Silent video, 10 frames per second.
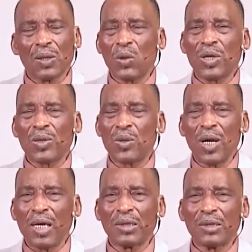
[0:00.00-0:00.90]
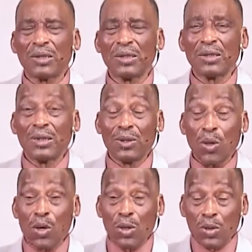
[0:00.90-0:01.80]
Glory to God. In
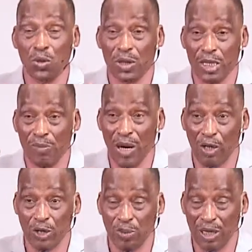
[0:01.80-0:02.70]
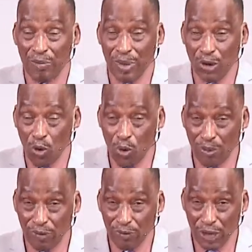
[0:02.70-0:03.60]
order to keep our spirit man
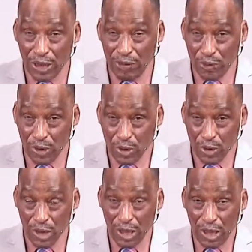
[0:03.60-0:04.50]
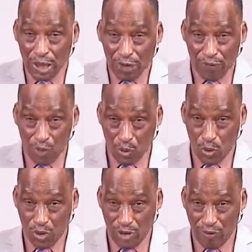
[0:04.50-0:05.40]
open for the effusion and for
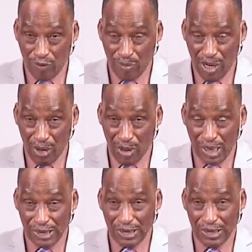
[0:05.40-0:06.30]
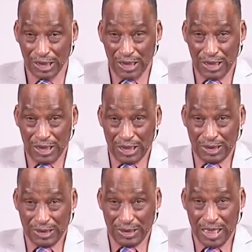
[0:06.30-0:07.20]
closing of the power,
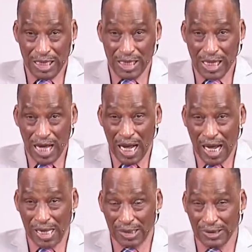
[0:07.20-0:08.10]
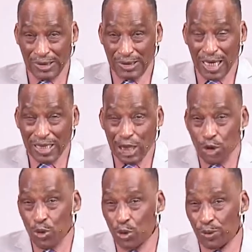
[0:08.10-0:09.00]
there is an
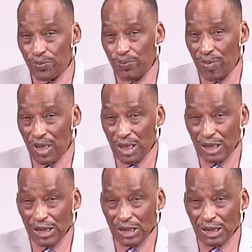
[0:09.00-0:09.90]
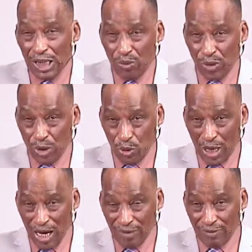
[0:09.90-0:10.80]
attitude that we should
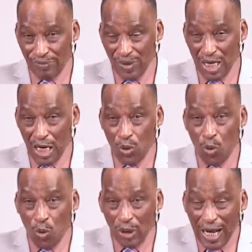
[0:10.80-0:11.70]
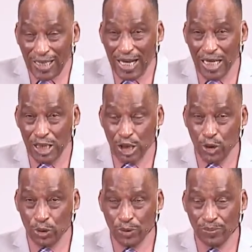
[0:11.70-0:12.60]
have, a correct
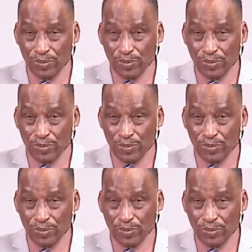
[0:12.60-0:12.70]
attitude,